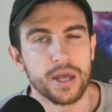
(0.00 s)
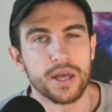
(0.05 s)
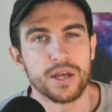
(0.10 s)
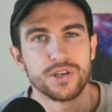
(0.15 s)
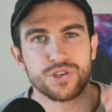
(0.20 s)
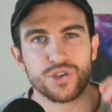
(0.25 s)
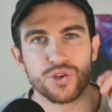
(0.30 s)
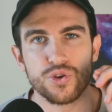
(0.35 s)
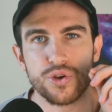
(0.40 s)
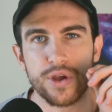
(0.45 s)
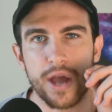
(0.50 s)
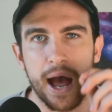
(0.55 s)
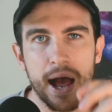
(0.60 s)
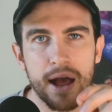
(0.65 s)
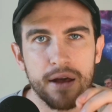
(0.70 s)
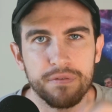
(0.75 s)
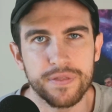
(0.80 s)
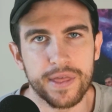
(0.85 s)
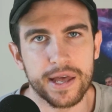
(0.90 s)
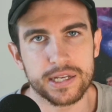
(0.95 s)
Do you
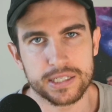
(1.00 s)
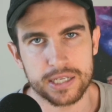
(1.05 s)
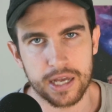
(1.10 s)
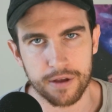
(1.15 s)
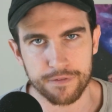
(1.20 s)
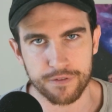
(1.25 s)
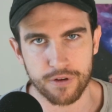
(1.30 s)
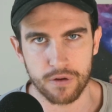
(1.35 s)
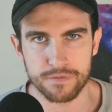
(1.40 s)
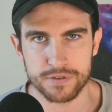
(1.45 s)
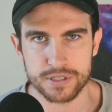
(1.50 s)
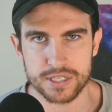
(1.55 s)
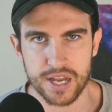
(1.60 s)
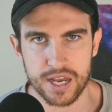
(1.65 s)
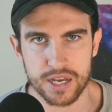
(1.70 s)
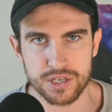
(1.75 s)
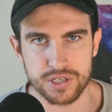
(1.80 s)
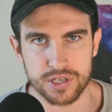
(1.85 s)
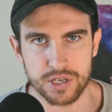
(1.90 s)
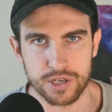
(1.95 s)
have that tough
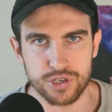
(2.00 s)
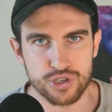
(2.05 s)
conversation?